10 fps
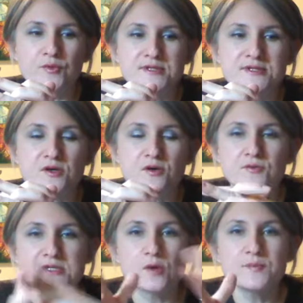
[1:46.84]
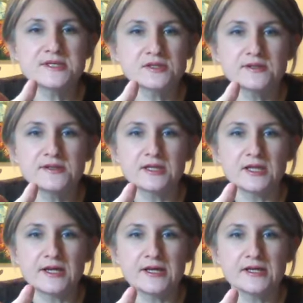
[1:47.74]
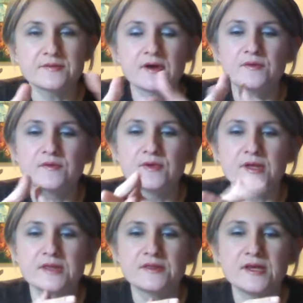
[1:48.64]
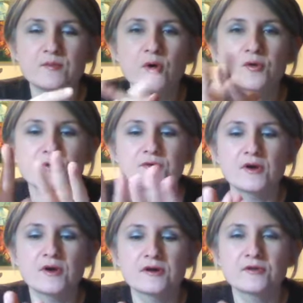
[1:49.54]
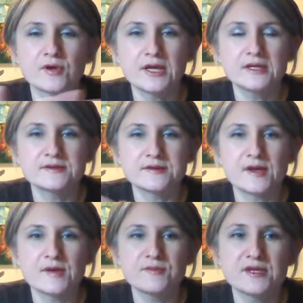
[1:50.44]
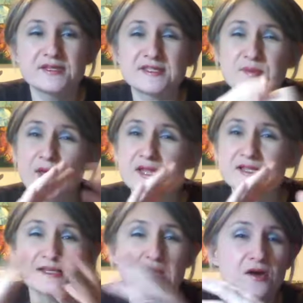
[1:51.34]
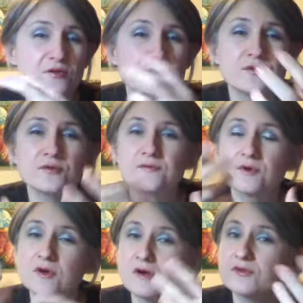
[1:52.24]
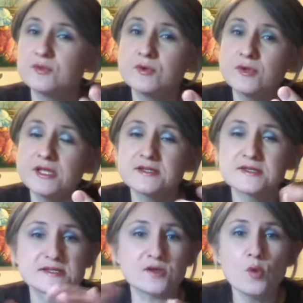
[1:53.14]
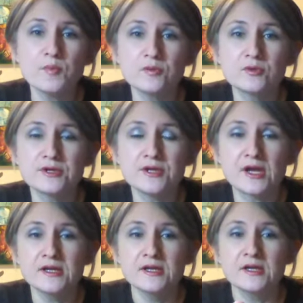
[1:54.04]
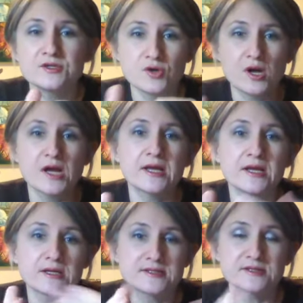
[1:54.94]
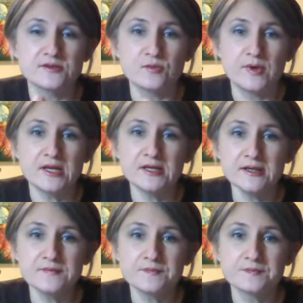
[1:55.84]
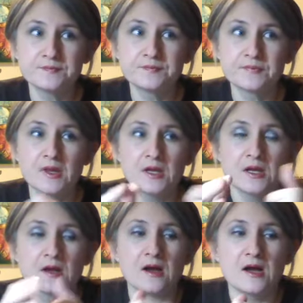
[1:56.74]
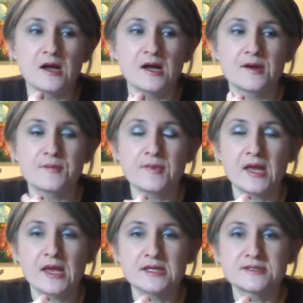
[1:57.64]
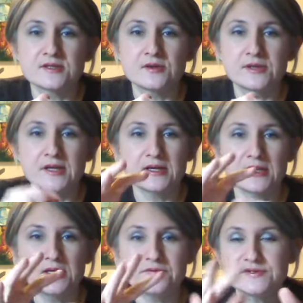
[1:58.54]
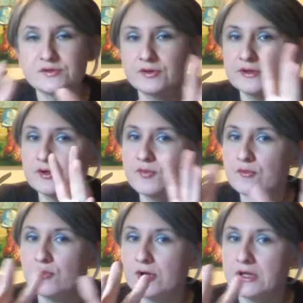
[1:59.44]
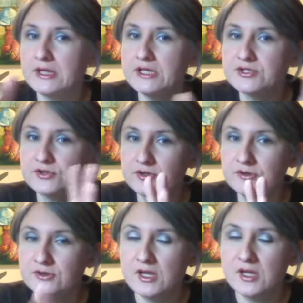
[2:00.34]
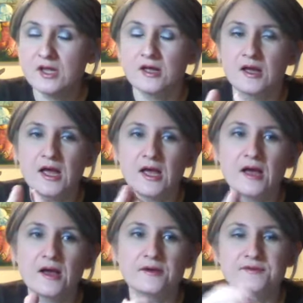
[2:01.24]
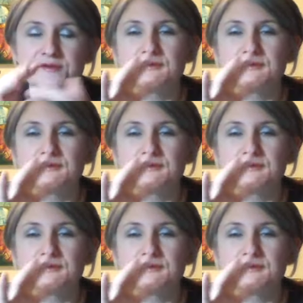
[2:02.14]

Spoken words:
So Sculpey is a good clay. They both are great. It depends on how you feel comfortable with it. The Sculpey will not dry until you bake it. And so it kind of gives you a little bit more leisure to,